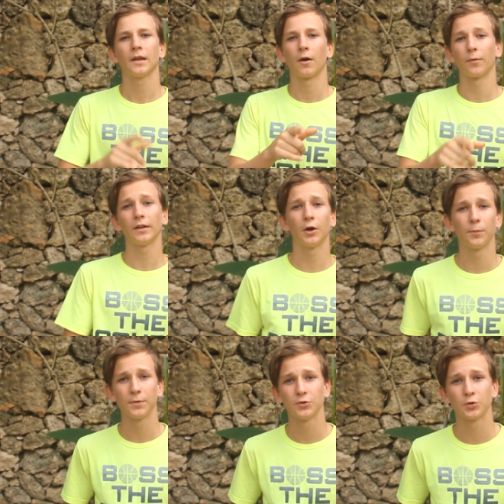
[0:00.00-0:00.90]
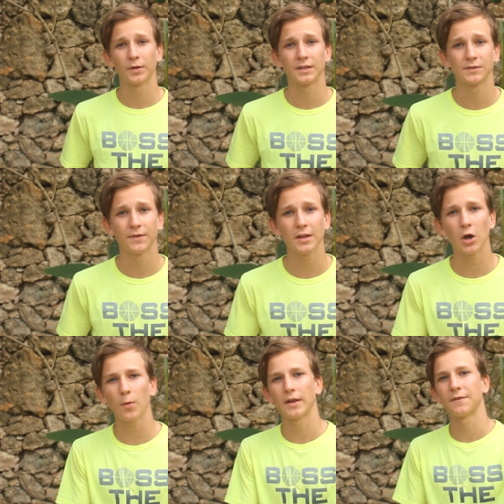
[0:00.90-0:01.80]
I really hope you enjoyed this
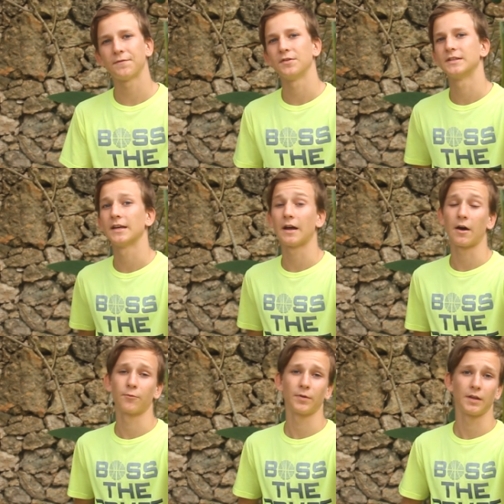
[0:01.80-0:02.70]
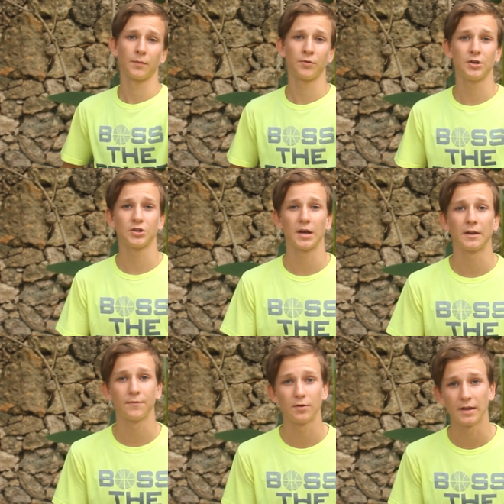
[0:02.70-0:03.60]
video, and if you did, I would really appreciate
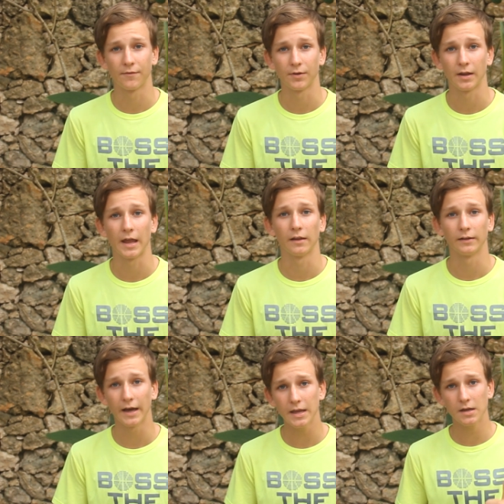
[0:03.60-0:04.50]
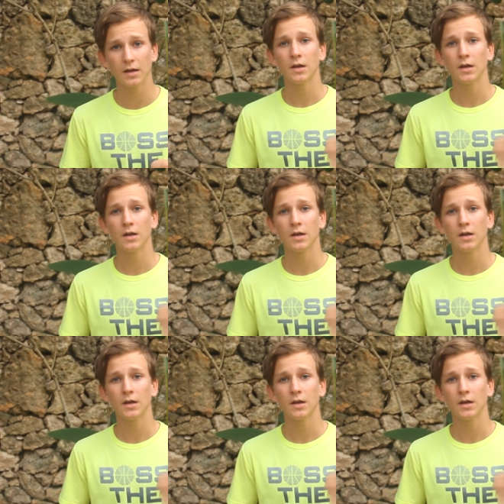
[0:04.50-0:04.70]
if you give it a like,